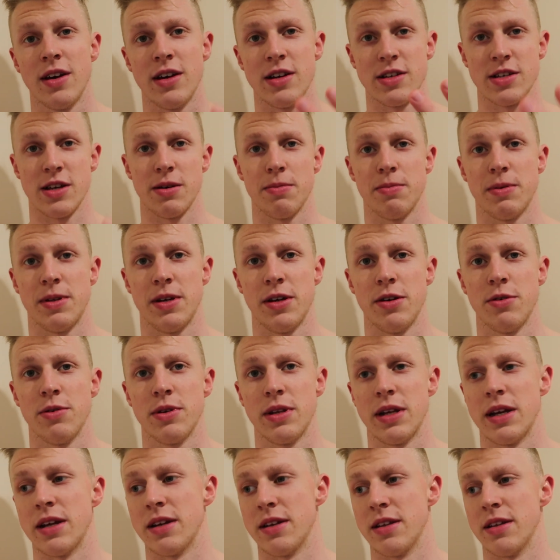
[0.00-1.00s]
It's up to you
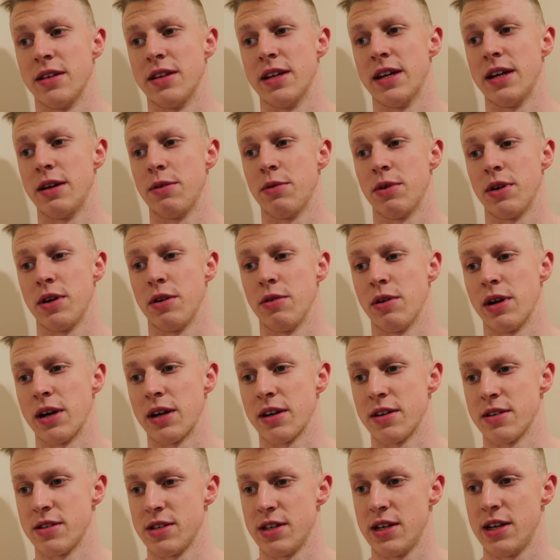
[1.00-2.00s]
at the end of the day what you
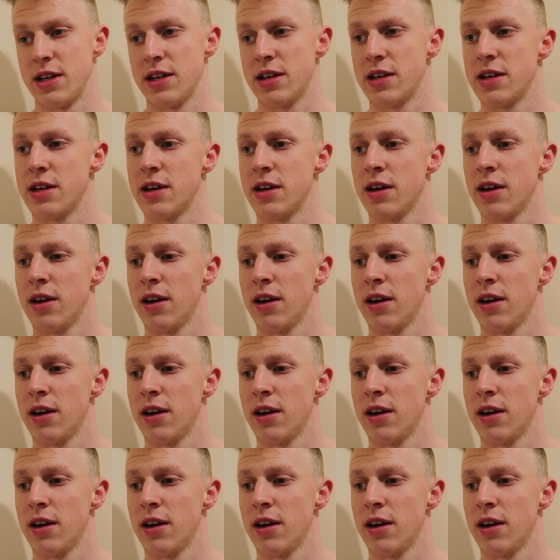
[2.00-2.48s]
like to see.